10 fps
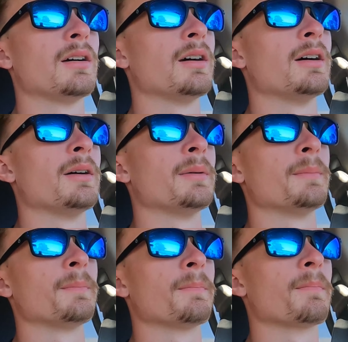
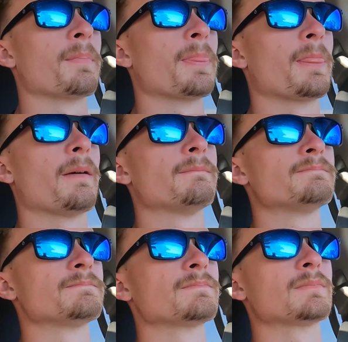
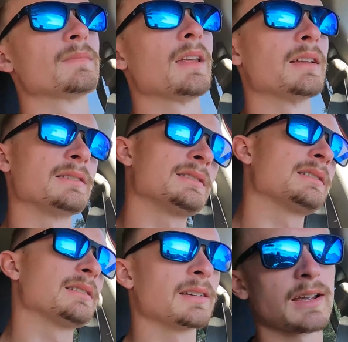um, that's
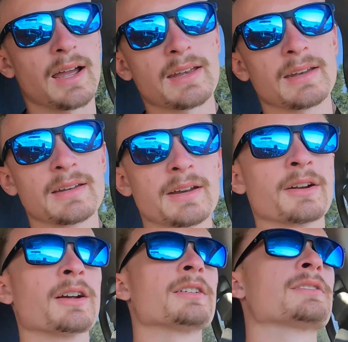kind of
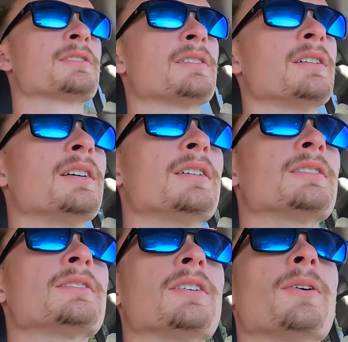near us.
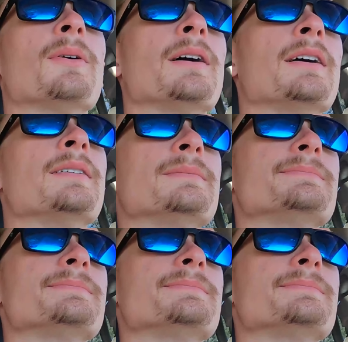So, uh,